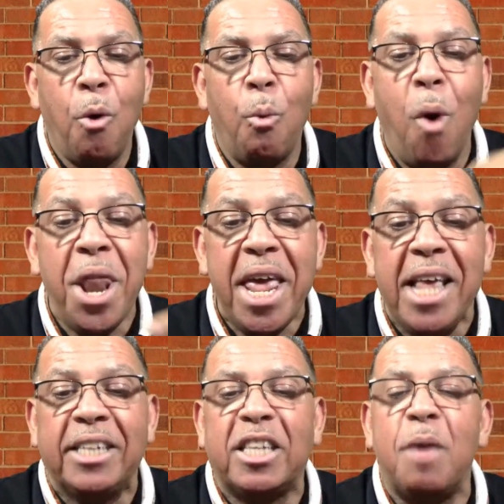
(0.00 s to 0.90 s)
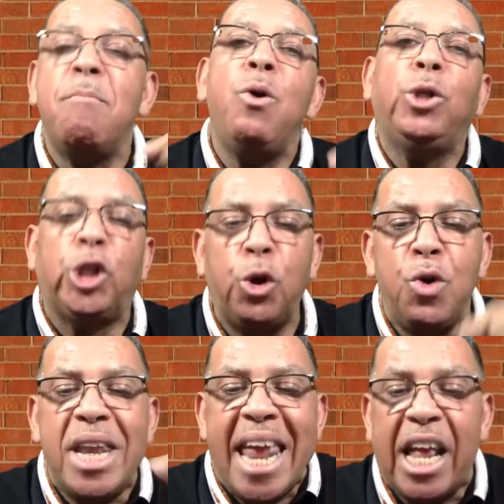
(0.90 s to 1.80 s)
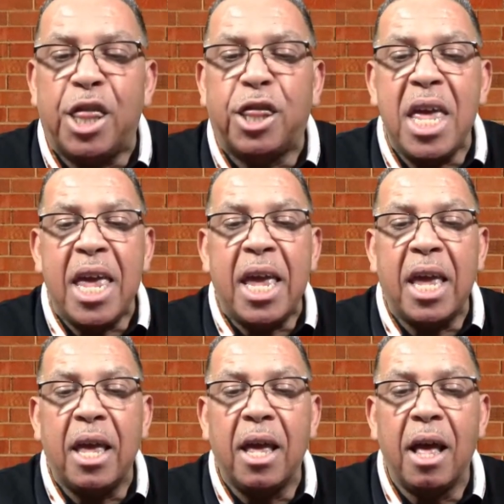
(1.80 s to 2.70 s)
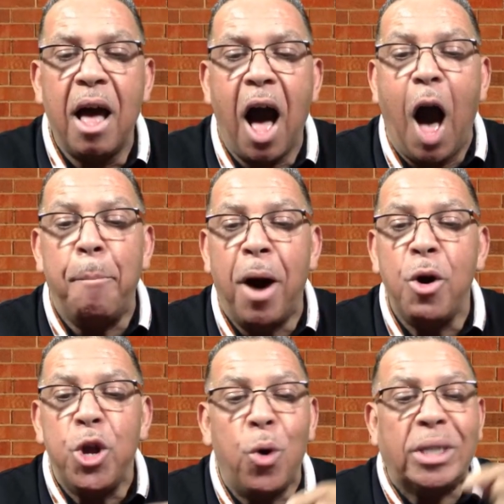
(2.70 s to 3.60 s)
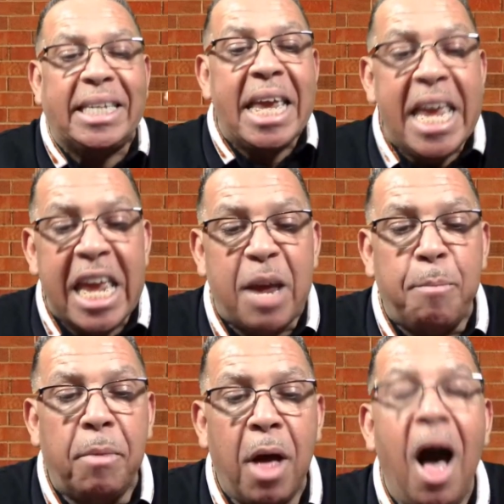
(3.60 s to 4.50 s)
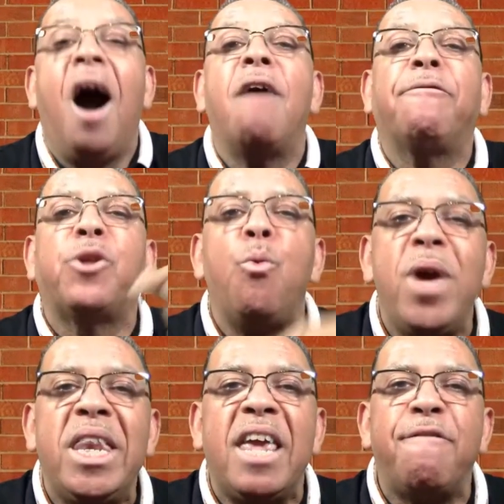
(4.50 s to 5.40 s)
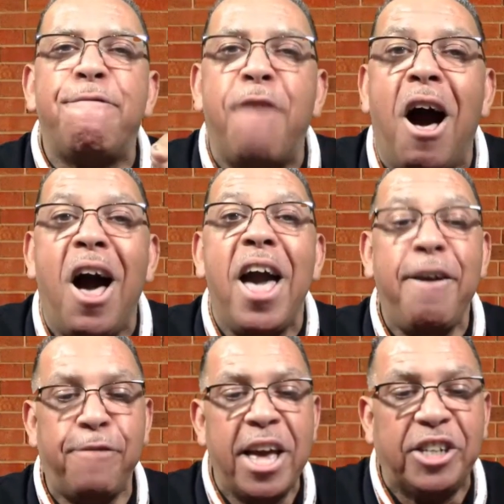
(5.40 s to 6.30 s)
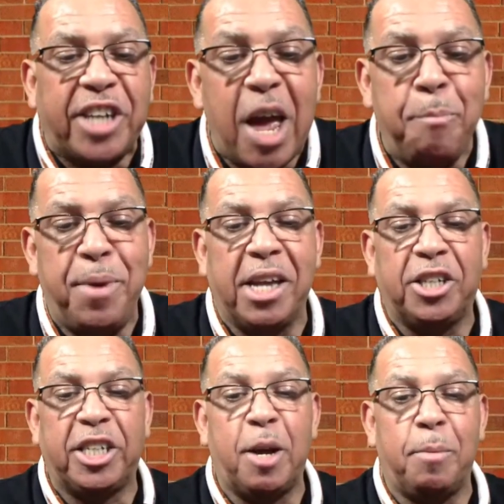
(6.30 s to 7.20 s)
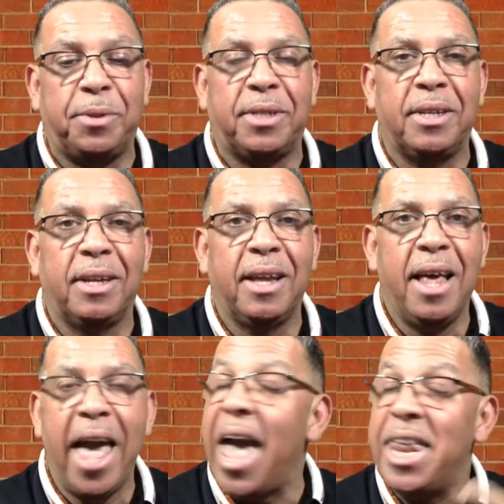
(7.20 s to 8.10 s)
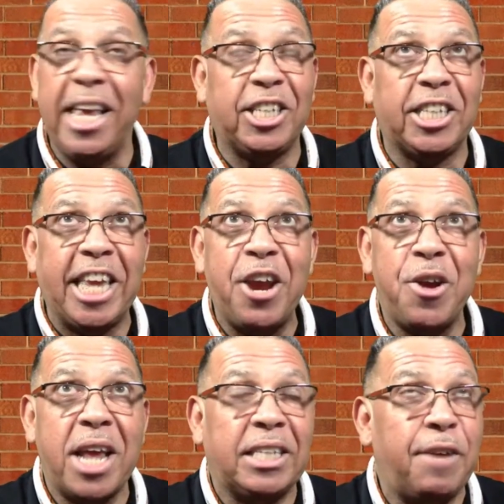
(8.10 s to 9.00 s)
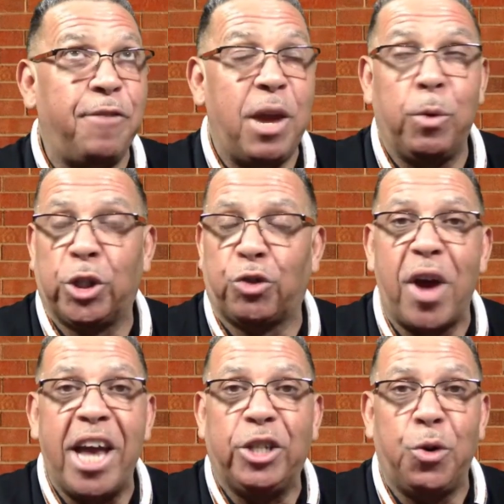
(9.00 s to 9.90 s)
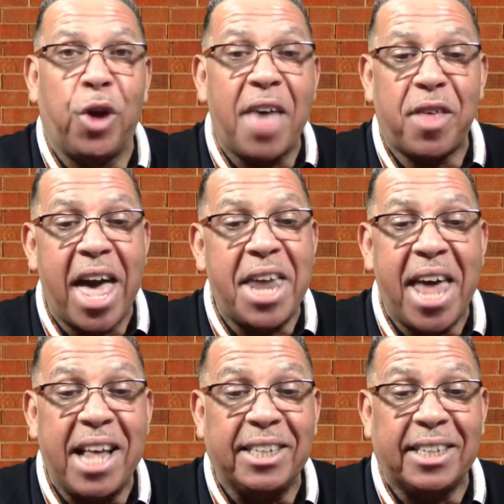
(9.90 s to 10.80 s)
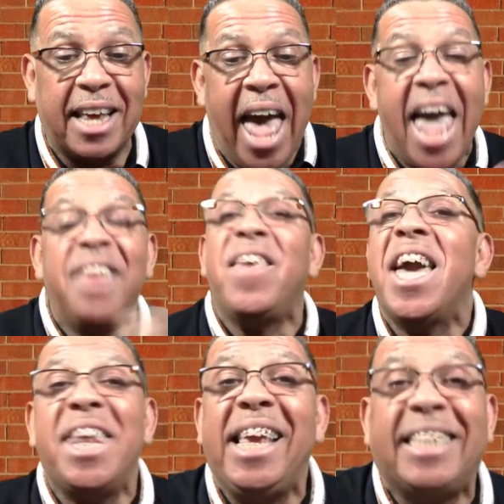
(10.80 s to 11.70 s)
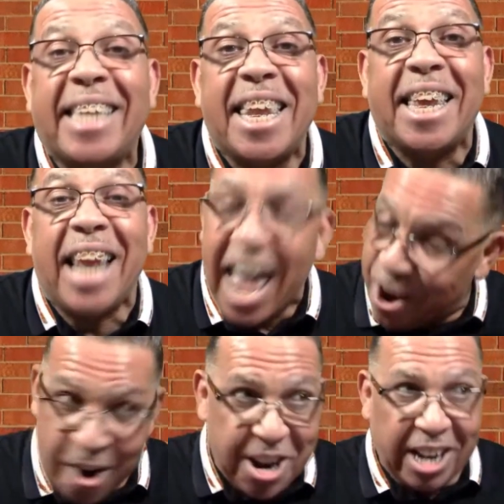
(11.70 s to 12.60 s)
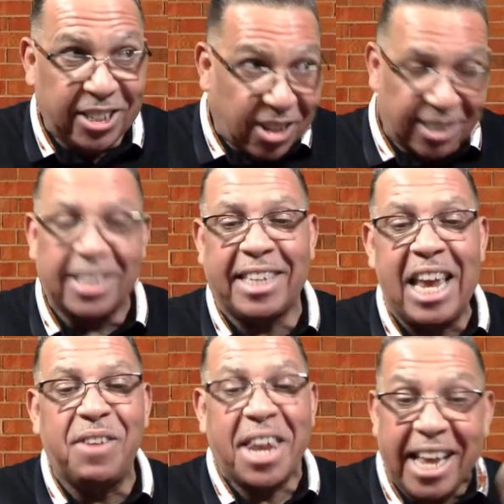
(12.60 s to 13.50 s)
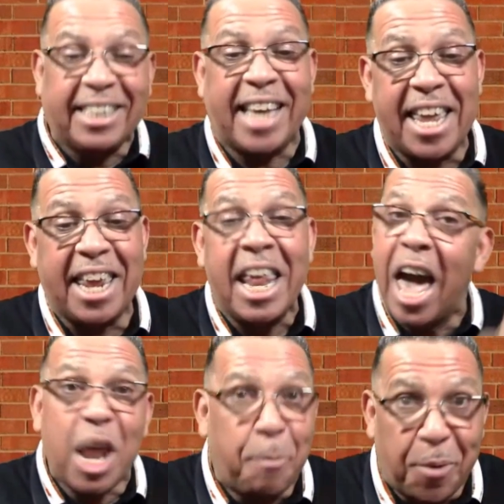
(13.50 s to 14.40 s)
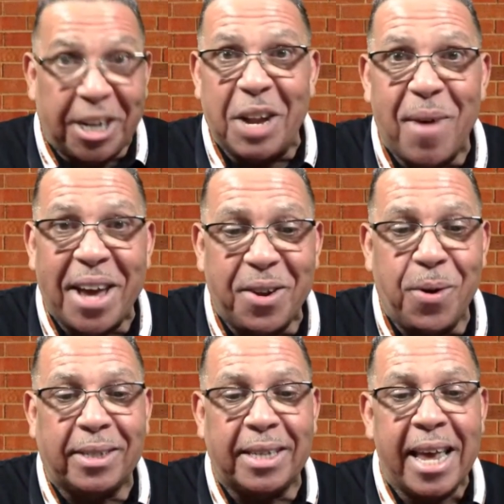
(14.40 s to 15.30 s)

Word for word: what is the most unique thing about your team after winning five championships. And he stared as if he was trying to gather an answer. And then he said it. I heard it just this evening. He said it, and I put it in my notes.